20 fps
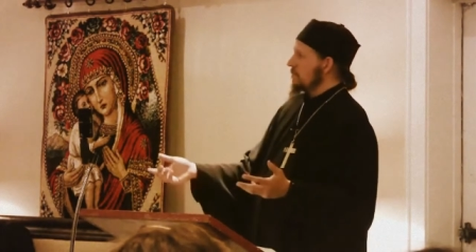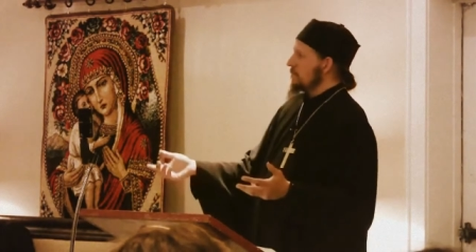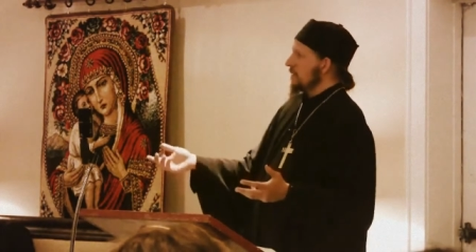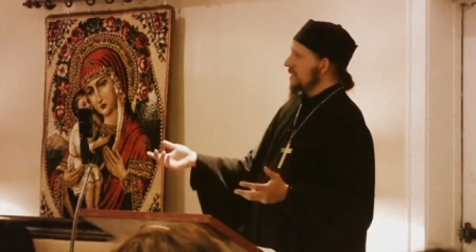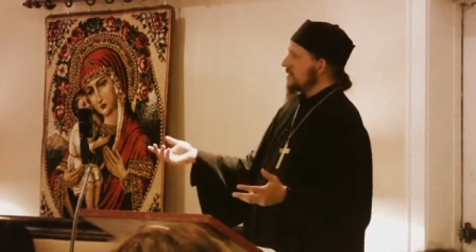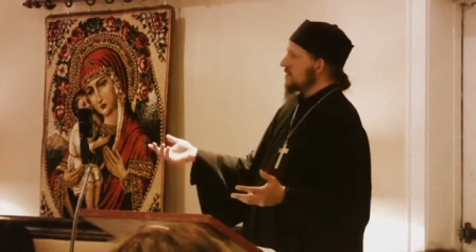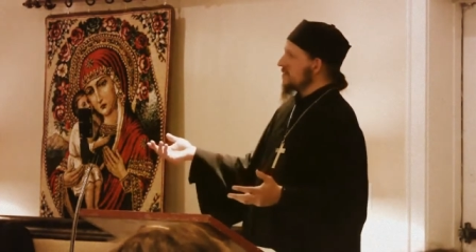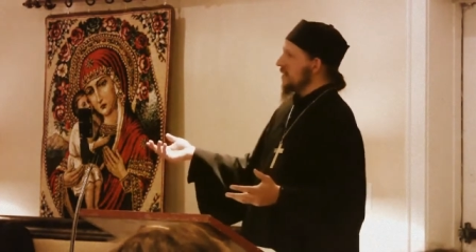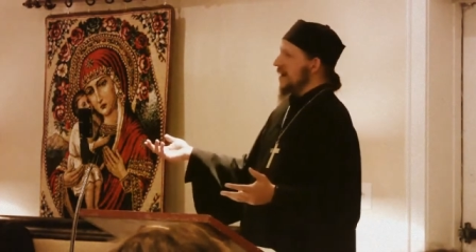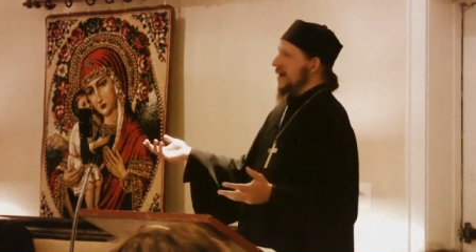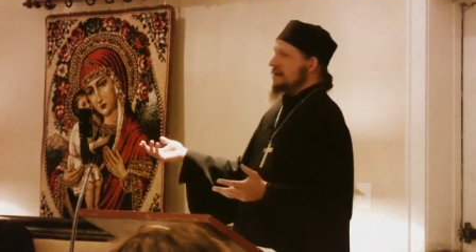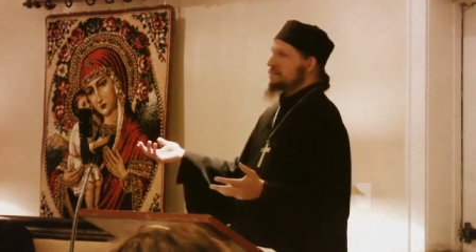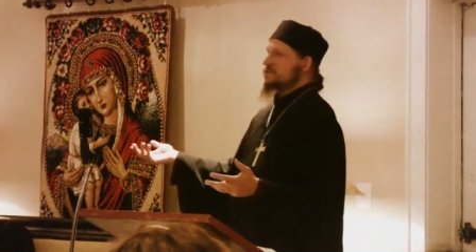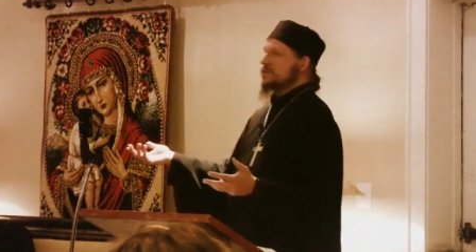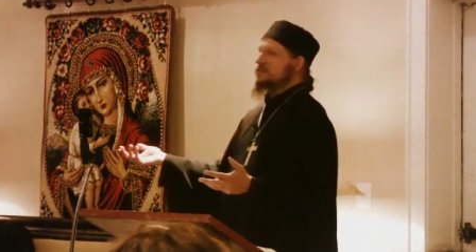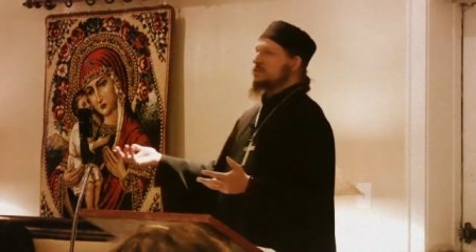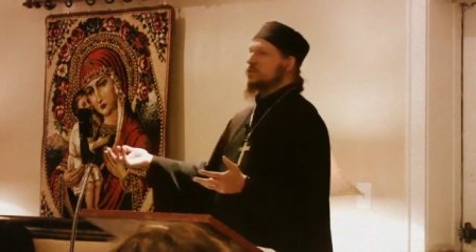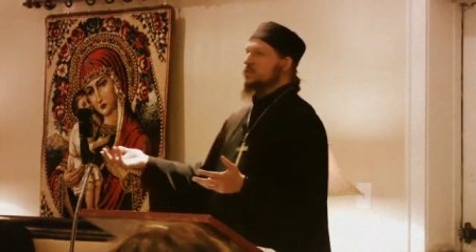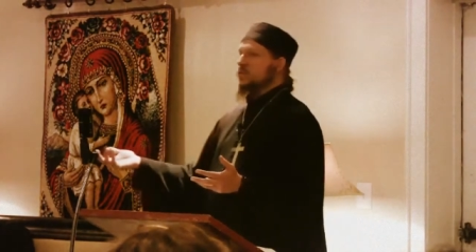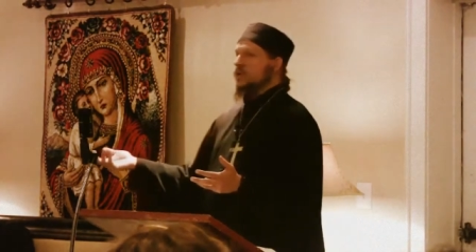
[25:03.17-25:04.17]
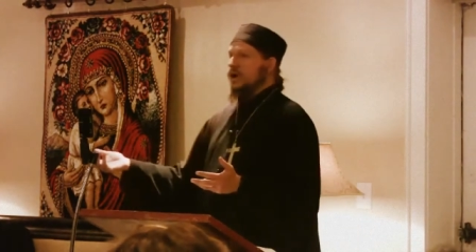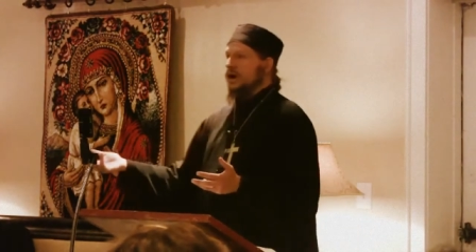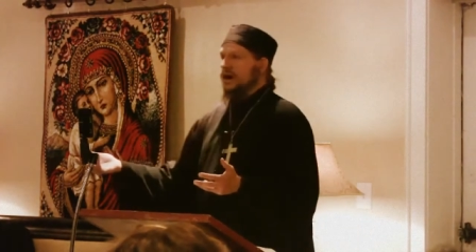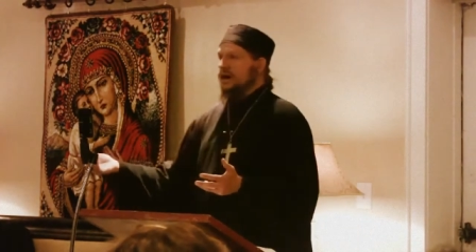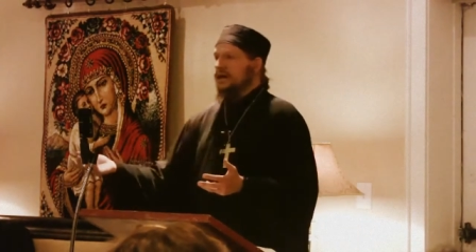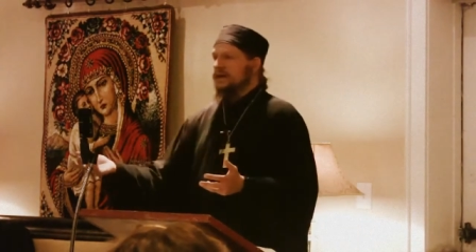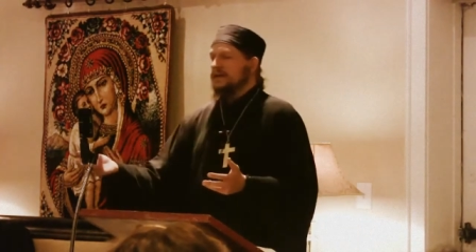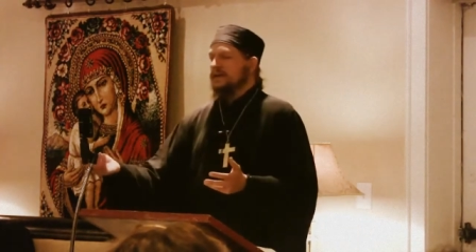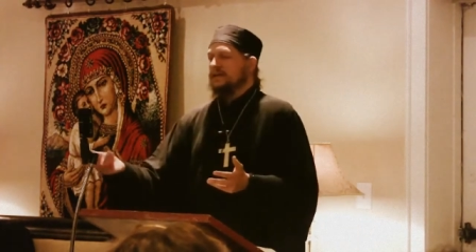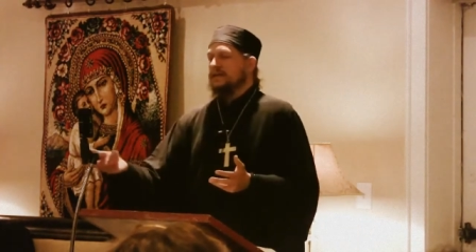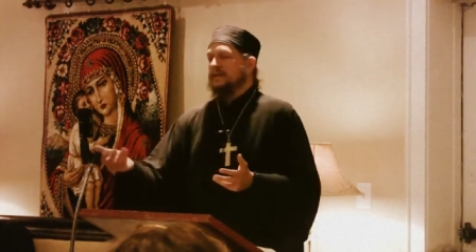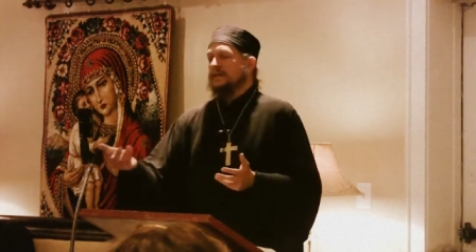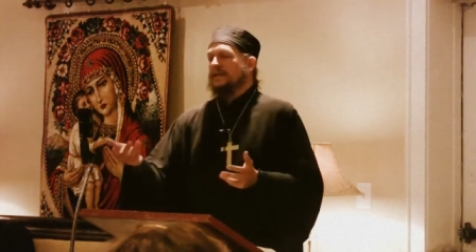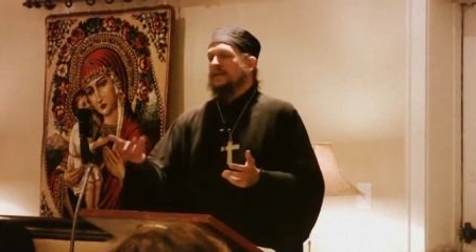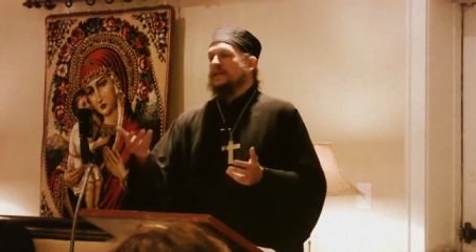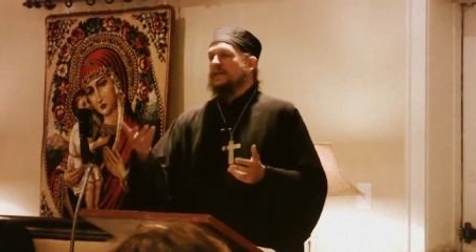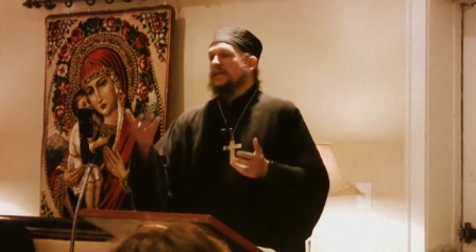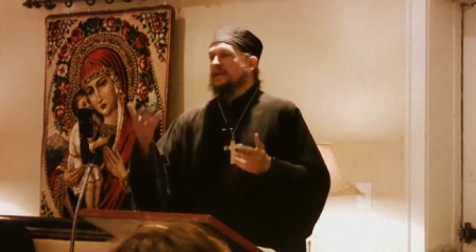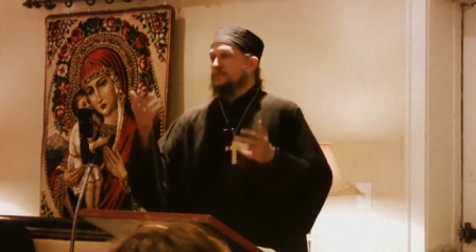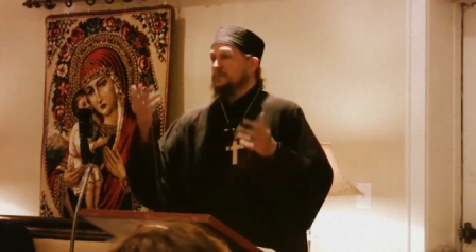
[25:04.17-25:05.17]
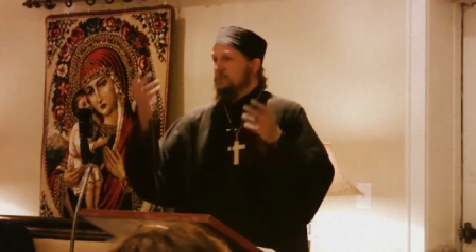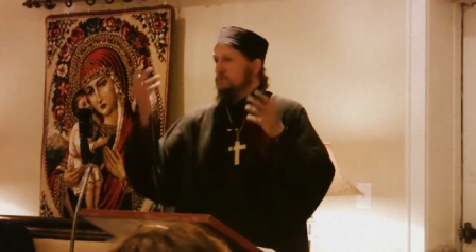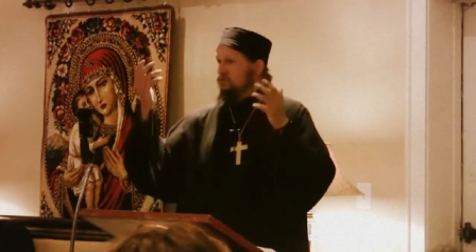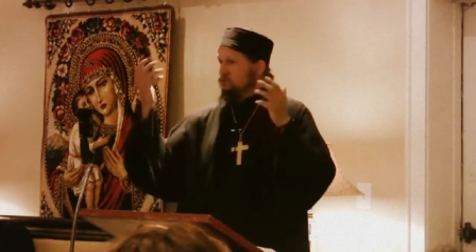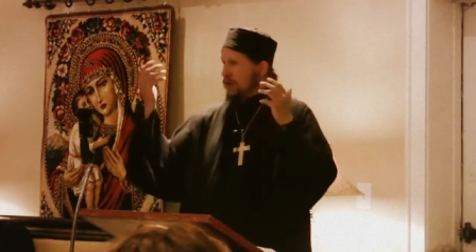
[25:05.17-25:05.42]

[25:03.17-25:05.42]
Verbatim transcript: Many times he would walk, he would